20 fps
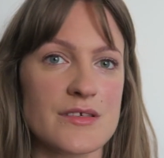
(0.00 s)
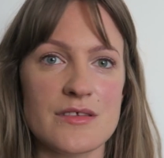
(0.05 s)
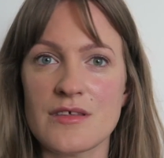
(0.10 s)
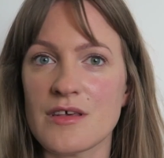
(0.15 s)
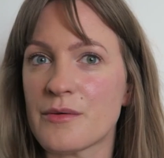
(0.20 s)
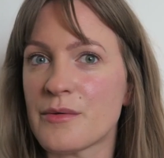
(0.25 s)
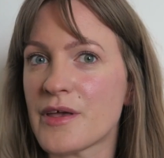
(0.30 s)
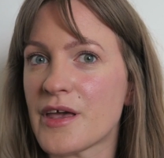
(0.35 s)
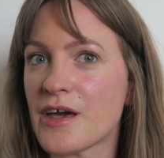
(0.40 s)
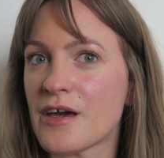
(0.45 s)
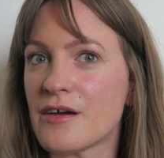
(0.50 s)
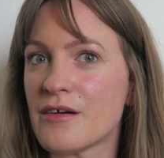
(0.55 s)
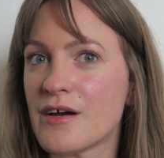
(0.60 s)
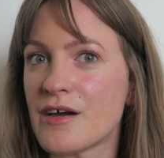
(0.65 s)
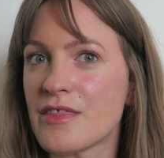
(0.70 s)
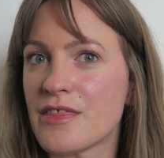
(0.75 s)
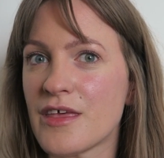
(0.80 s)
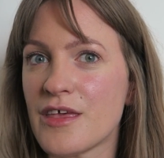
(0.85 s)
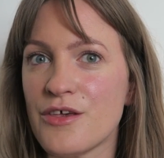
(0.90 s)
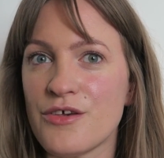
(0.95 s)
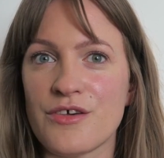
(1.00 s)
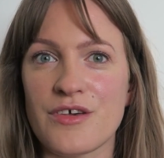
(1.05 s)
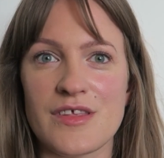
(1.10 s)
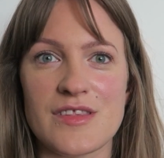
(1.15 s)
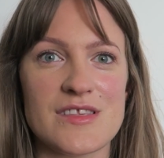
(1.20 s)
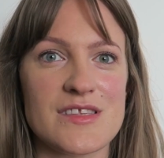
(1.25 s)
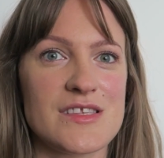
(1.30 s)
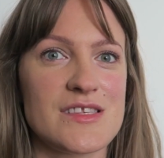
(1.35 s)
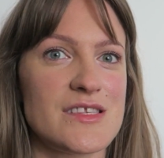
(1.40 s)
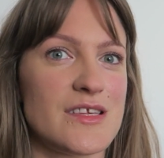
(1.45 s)
So there we go. I think you
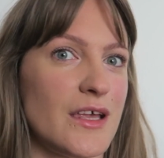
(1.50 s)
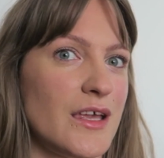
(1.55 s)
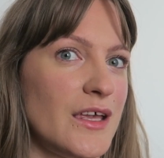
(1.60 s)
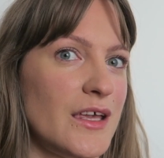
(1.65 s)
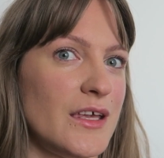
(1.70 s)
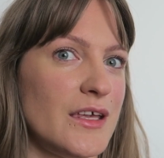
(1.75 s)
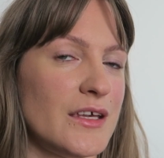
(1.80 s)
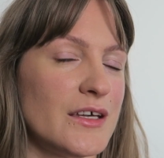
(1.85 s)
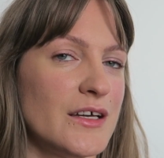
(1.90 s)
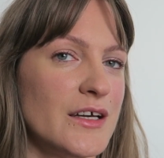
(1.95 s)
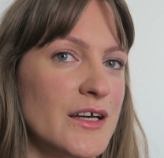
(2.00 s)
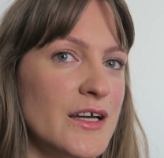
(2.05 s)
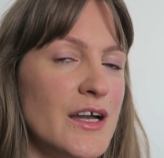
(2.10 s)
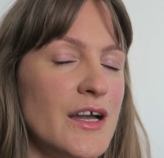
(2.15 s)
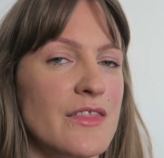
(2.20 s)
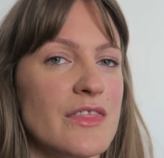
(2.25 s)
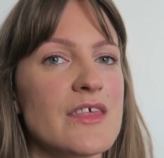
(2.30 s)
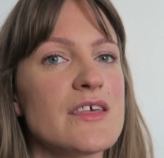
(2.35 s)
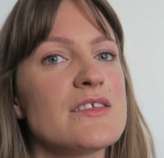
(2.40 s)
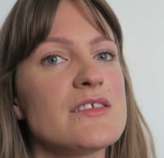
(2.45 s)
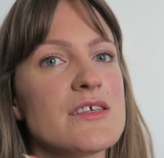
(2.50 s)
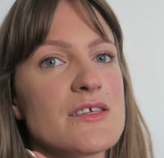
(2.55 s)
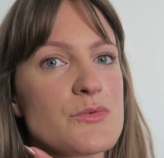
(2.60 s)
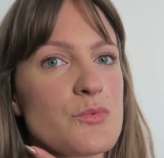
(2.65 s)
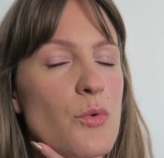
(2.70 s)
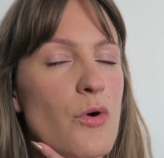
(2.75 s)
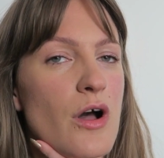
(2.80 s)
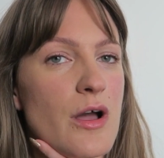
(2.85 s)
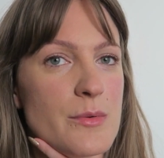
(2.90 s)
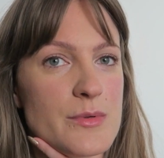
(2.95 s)
can see this is
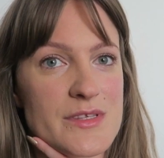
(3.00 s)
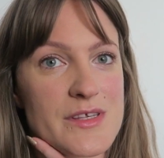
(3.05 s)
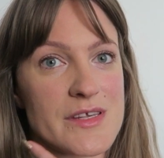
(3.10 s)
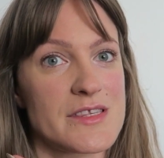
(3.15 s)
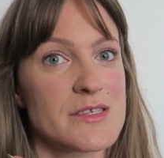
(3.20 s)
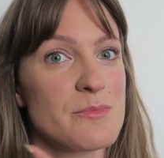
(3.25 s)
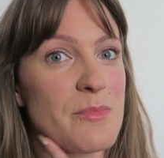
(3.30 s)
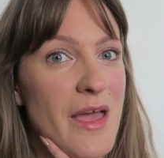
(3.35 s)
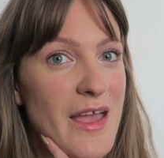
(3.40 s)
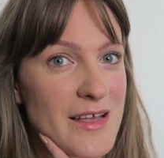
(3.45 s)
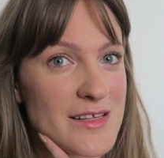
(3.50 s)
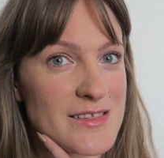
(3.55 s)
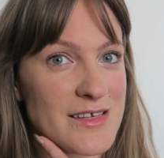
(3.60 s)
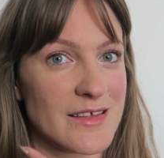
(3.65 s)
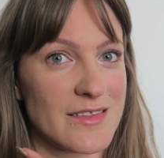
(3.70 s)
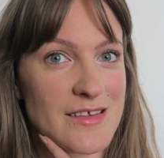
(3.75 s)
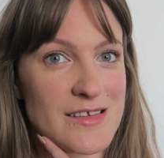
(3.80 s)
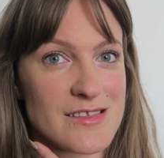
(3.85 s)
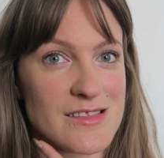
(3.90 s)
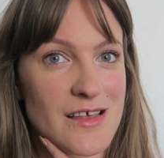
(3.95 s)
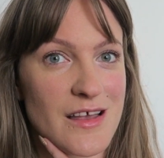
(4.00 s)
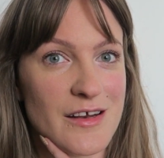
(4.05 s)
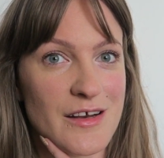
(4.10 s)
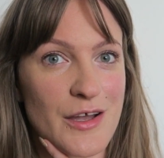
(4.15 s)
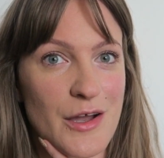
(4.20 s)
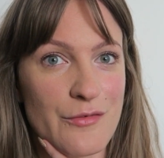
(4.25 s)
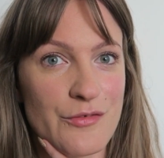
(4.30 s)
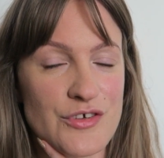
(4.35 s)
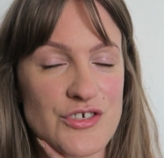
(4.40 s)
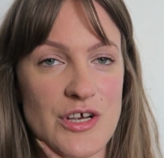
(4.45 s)
what I was expecting. This is the kind
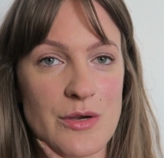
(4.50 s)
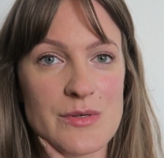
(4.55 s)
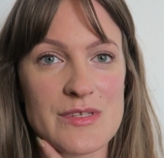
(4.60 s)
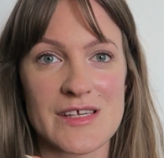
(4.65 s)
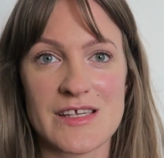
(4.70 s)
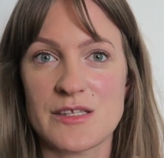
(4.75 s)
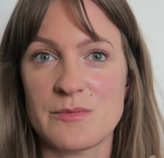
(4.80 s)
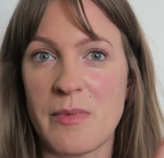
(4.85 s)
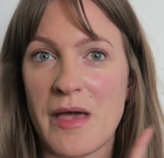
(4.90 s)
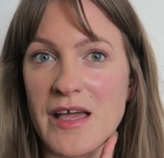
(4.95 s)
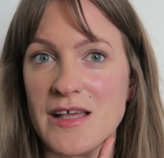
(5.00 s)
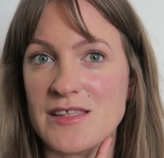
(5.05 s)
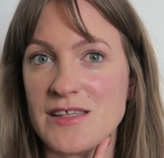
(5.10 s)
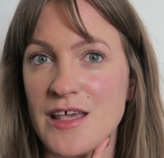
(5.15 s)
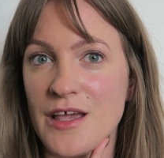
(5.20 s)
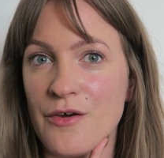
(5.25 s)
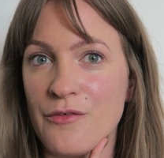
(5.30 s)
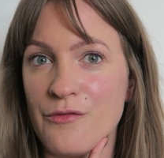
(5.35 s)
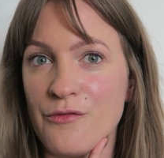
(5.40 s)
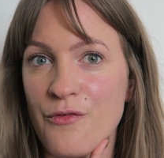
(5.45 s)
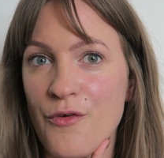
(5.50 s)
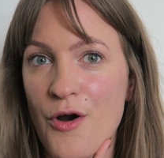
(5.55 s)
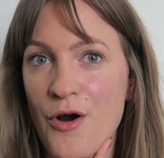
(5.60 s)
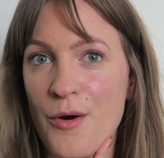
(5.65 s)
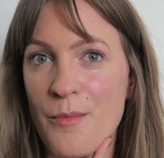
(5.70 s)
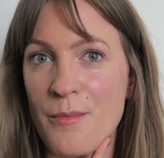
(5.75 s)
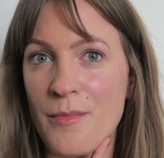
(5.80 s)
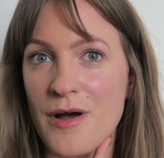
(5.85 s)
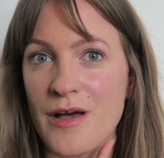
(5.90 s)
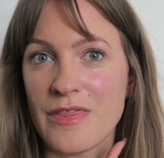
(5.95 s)
of coverage I was expecting
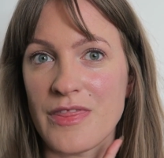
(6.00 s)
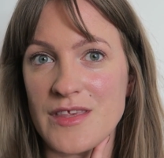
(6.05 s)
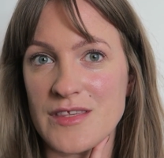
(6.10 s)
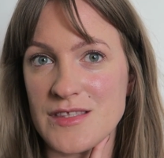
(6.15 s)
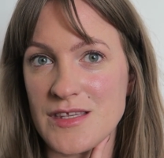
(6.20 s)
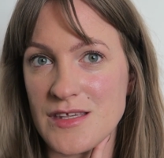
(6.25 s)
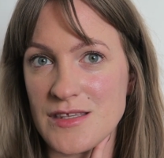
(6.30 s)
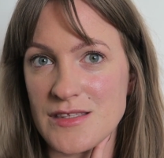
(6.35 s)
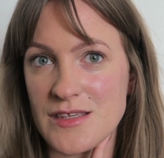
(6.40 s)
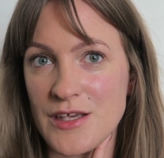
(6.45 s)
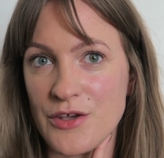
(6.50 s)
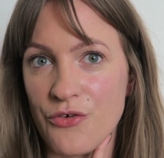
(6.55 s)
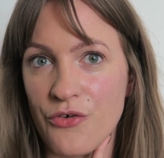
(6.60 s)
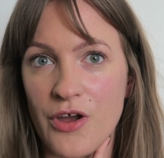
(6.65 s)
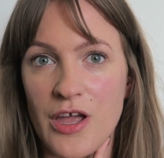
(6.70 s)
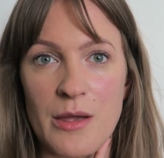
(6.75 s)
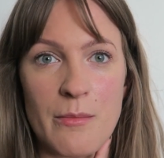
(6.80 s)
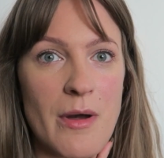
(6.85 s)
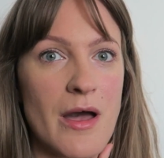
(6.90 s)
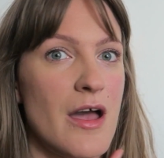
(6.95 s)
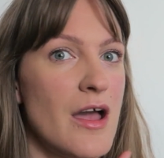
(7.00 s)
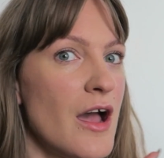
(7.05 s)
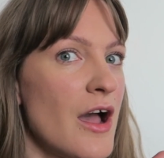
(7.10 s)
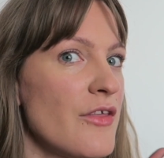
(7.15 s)
from the CC cream.